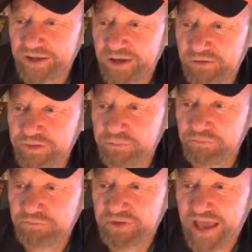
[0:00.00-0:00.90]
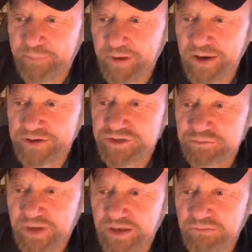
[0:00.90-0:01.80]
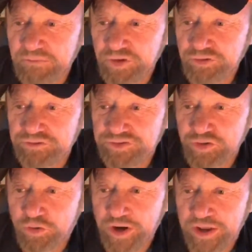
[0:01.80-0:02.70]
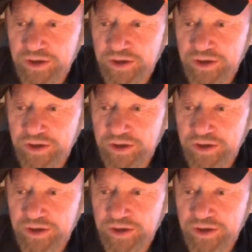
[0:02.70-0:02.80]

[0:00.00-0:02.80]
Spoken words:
tell the capitalism and youth story?